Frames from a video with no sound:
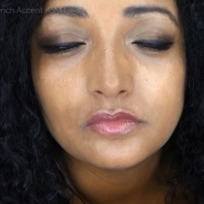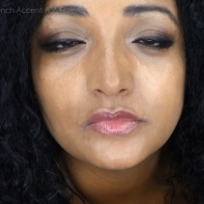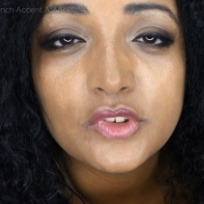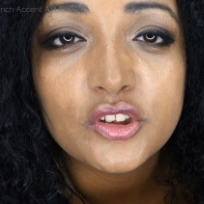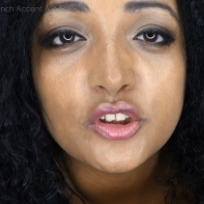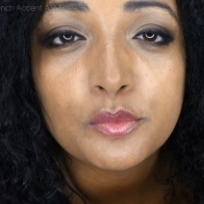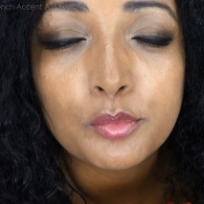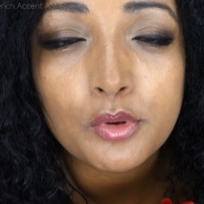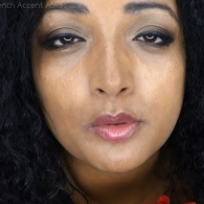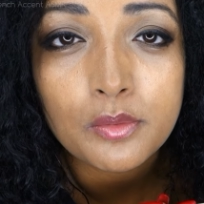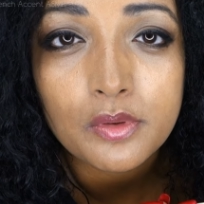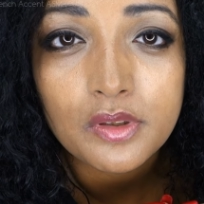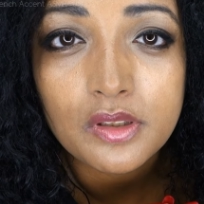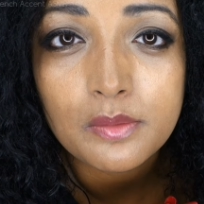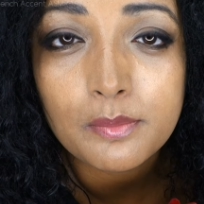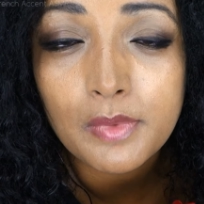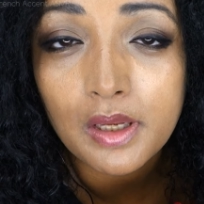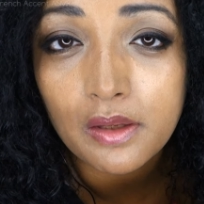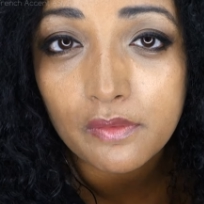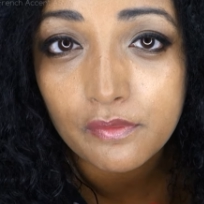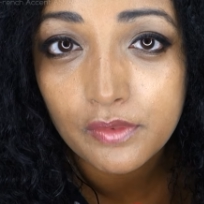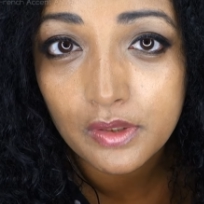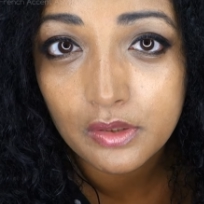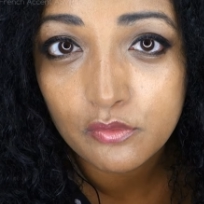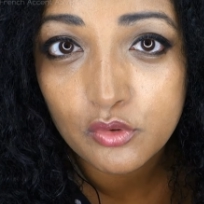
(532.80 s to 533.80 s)
It's probably
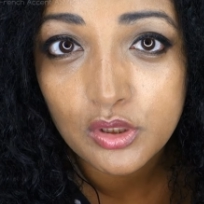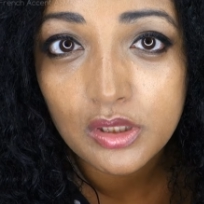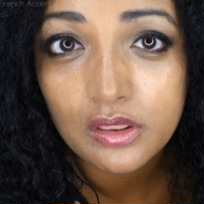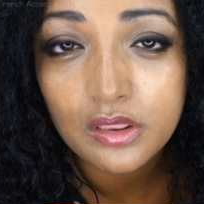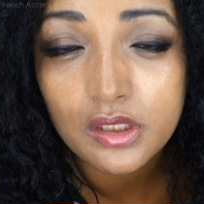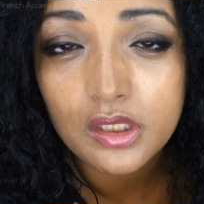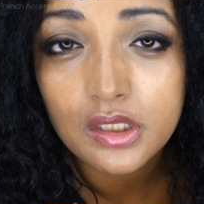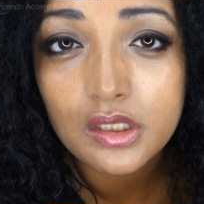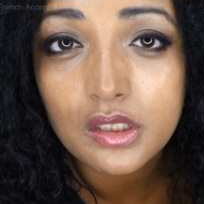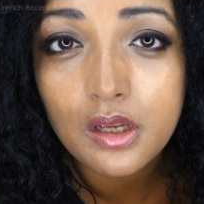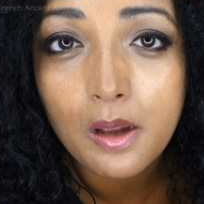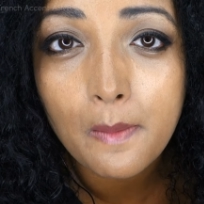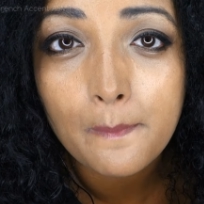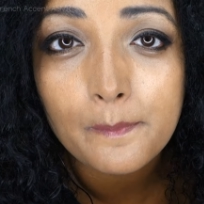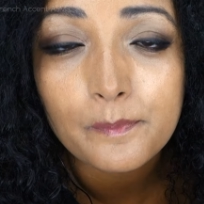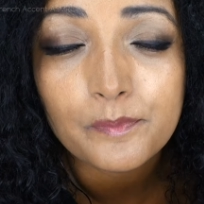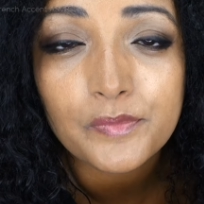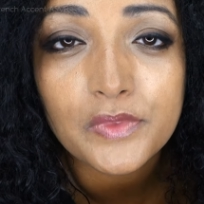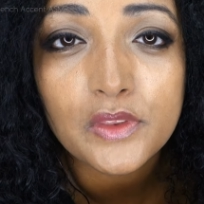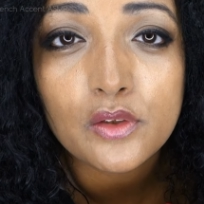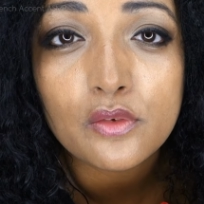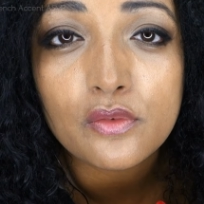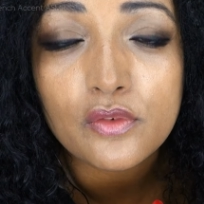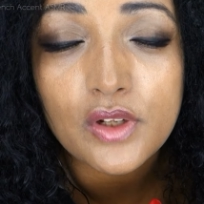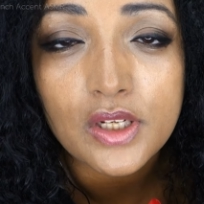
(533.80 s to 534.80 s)
my favorite thing,
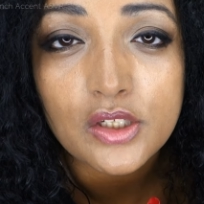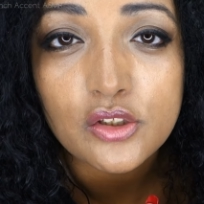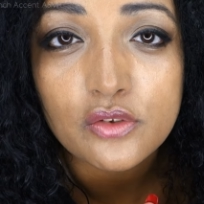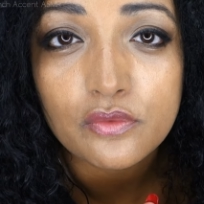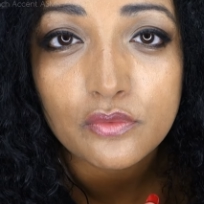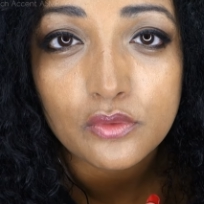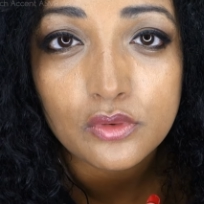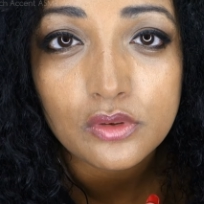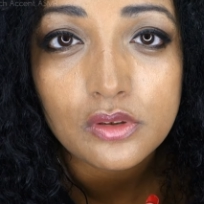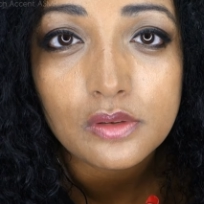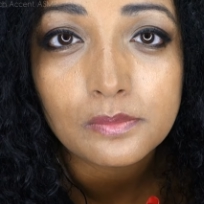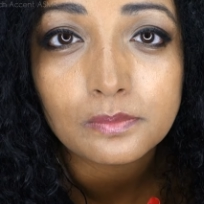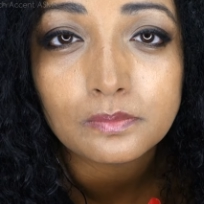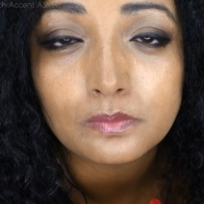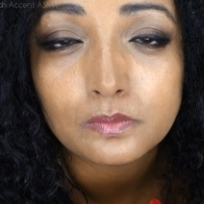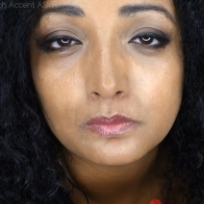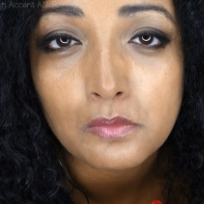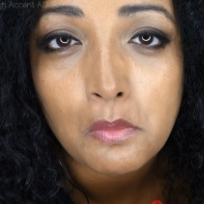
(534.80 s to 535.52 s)
the French food.